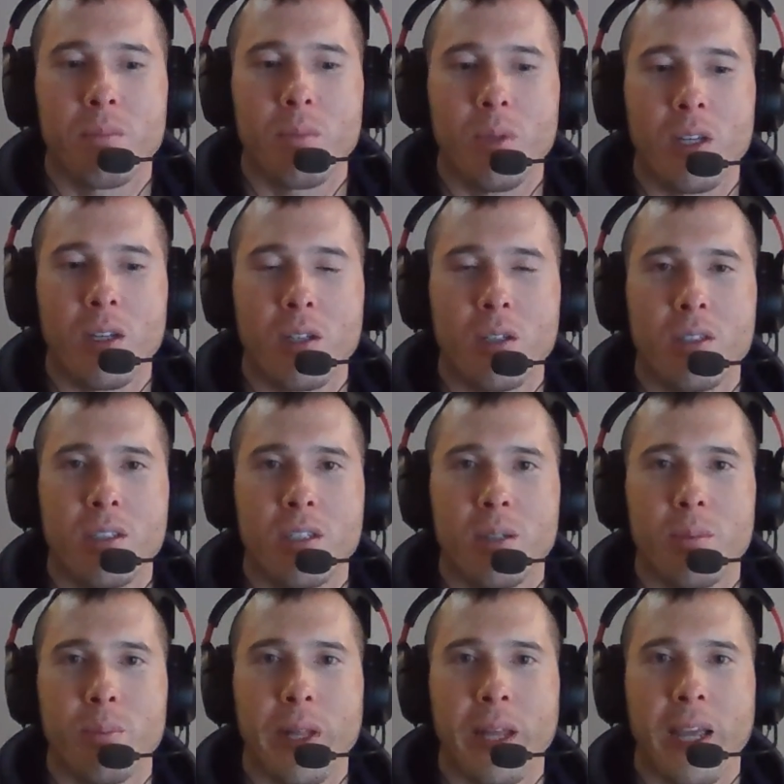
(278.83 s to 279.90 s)
it could
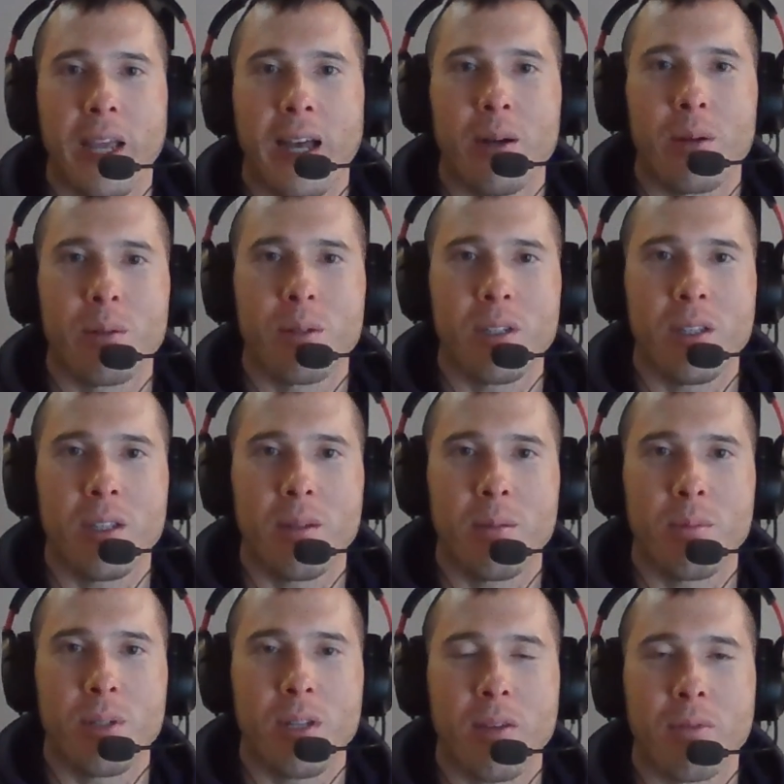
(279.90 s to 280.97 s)
still play out. He
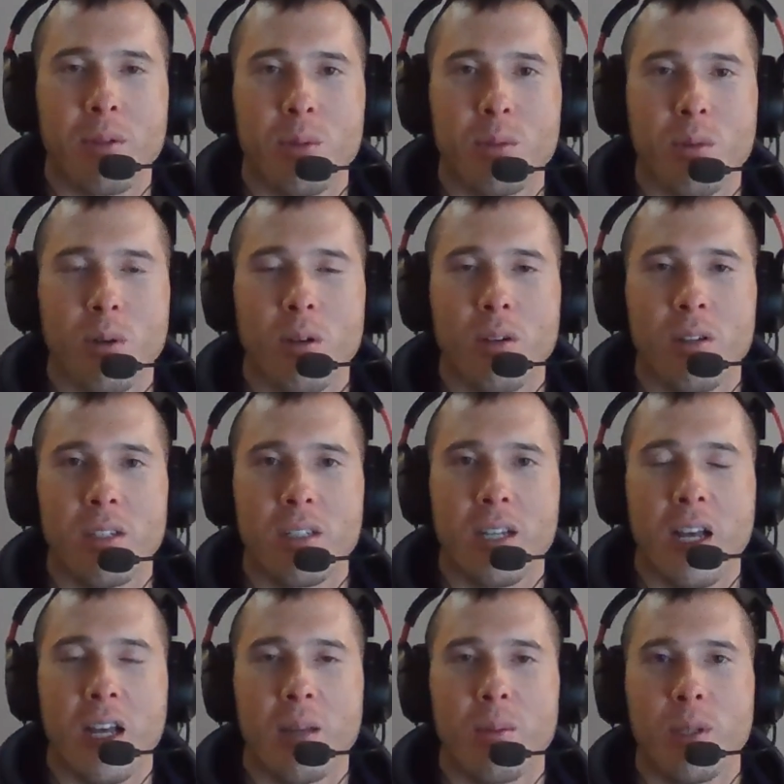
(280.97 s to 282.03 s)
definitely was wrong on the
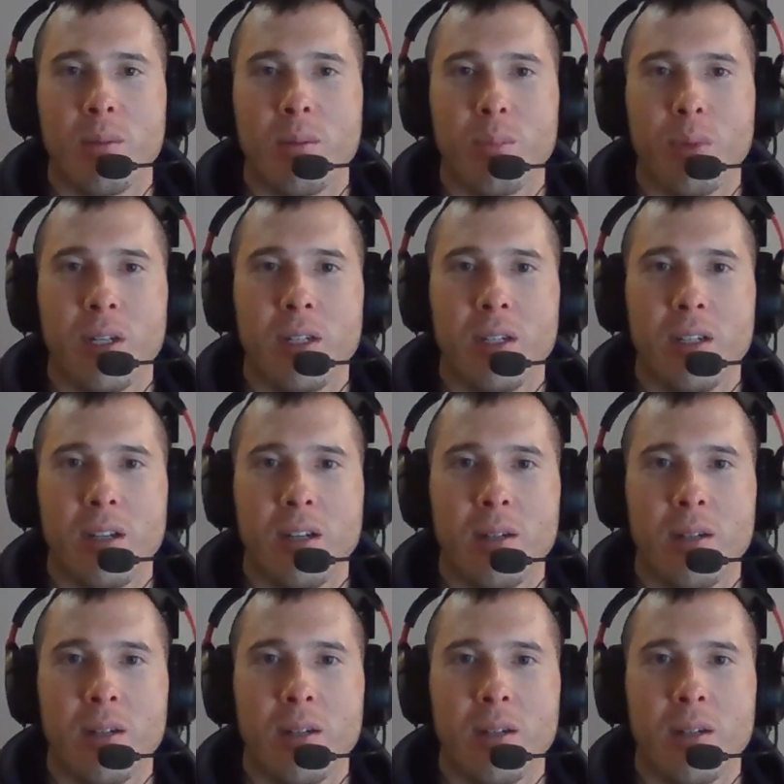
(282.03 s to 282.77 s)
timing, but